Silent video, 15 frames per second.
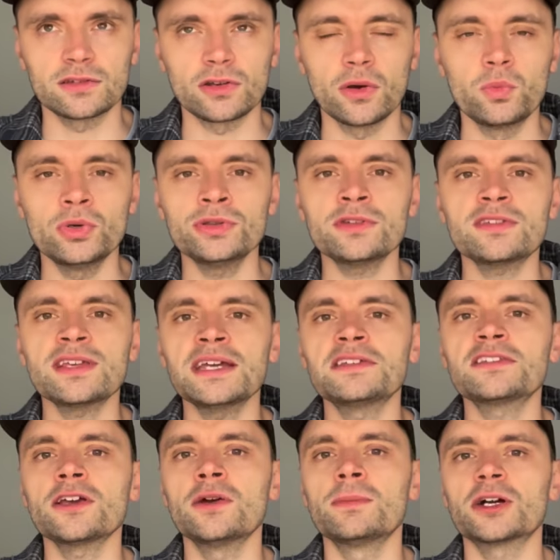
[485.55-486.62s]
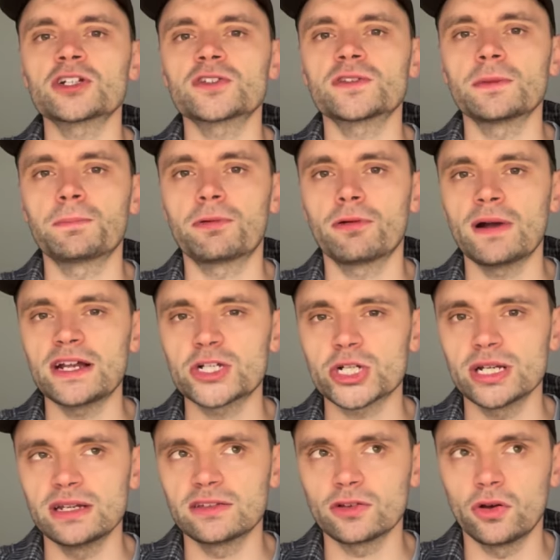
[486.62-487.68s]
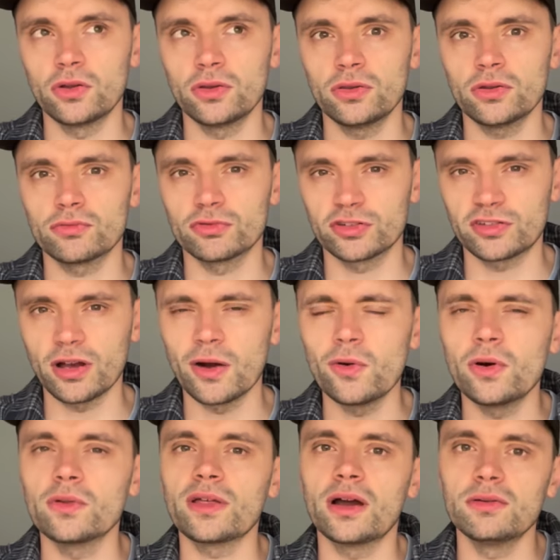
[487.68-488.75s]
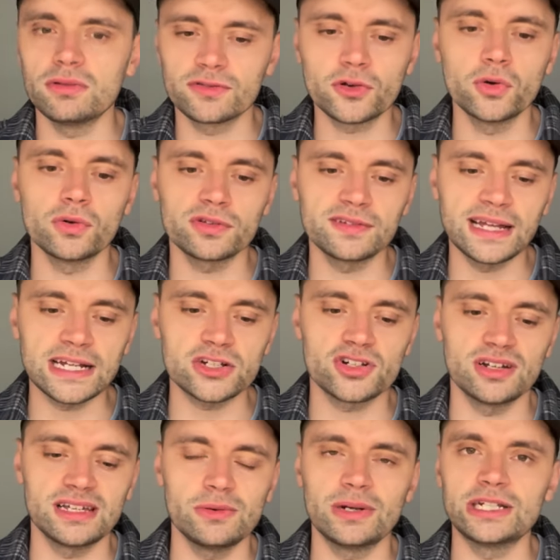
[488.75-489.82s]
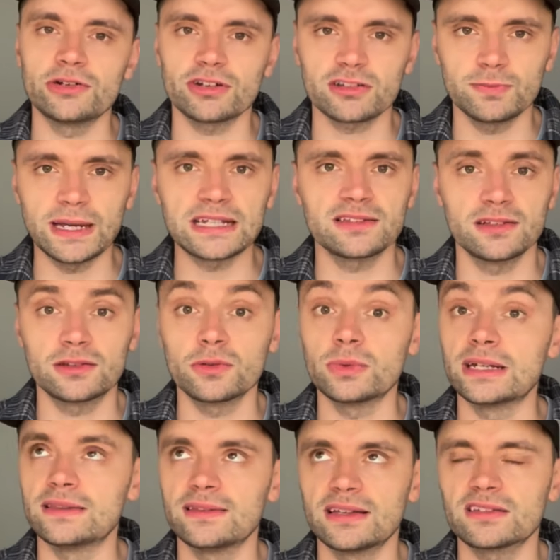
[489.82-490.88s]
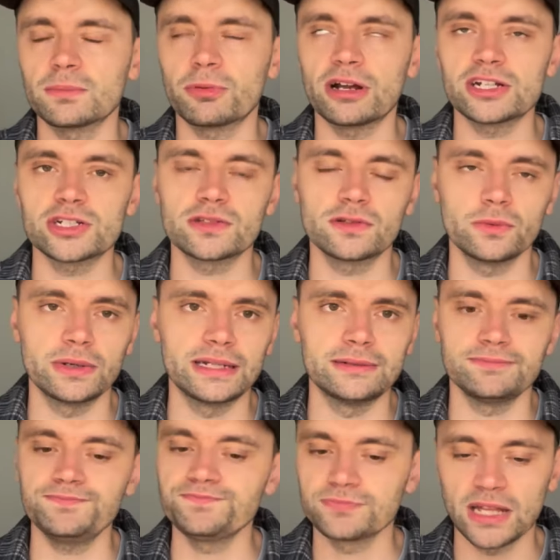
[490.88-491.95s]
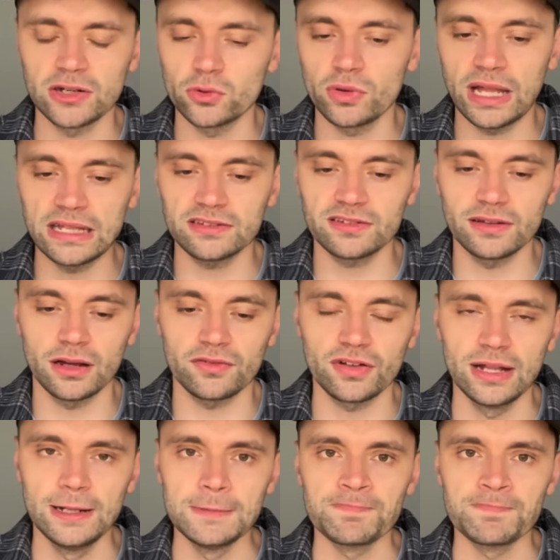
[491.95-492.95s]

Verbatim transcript: So I wouldn't say so much the pressure is on the result, although of course naturally when you're expected to win, there's a pressure to win and all that stuff.